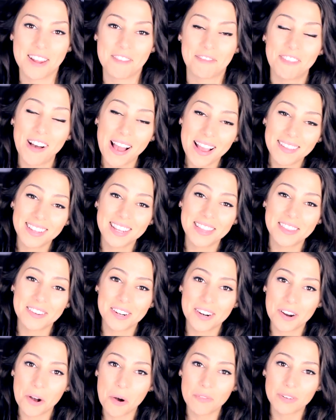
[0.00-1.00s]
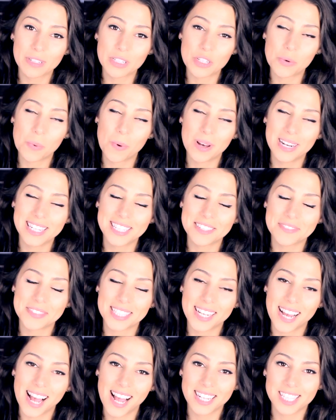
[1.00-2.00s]
And finally, there are over 20
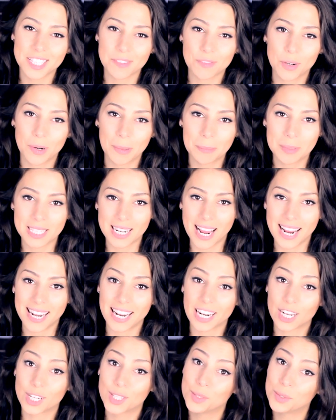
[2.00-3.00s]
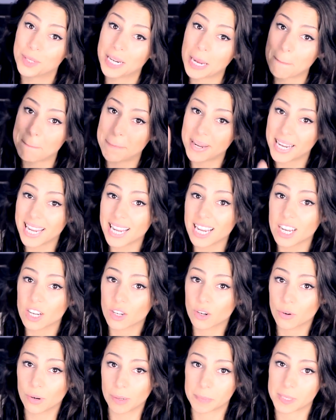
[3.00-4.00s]
different kinds of kryptonite, including pink
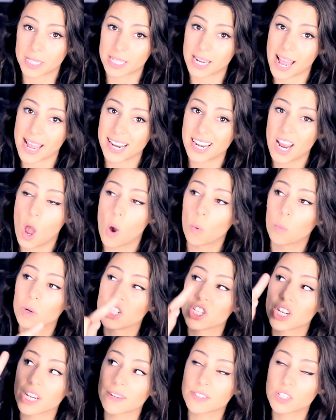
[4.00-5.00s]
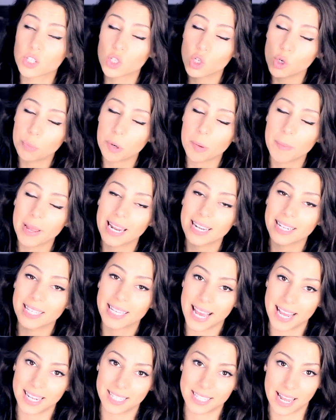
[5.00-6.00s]
kryptonite, which gives Superman
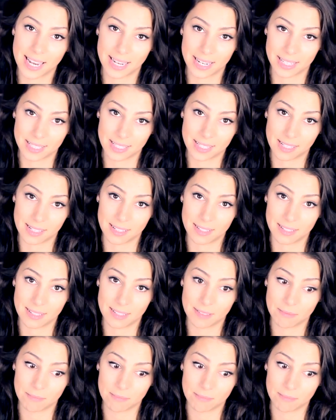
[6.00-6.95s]
gay tendencies.